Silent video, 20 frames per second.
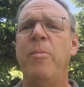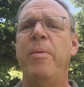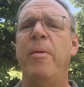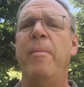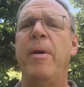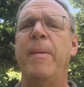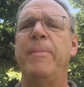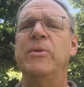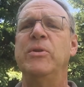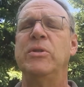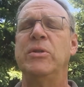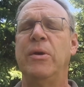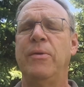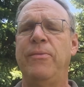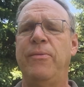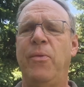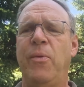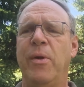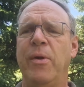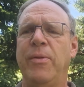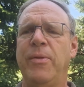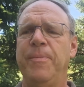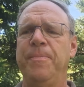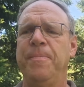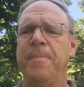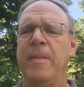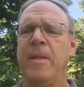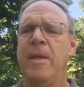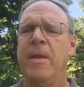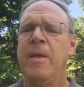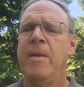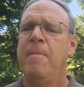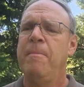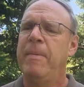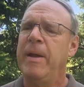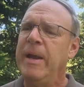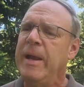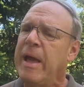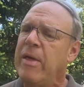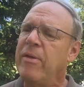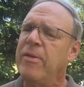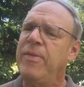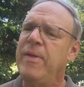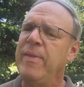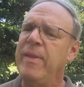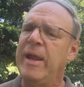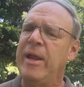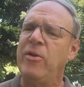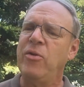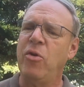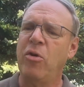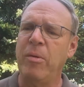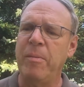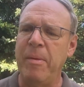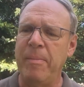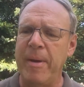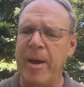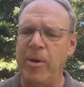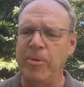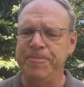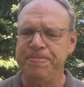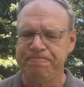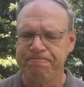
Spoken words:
them up and so forth. But another thing that I told him about,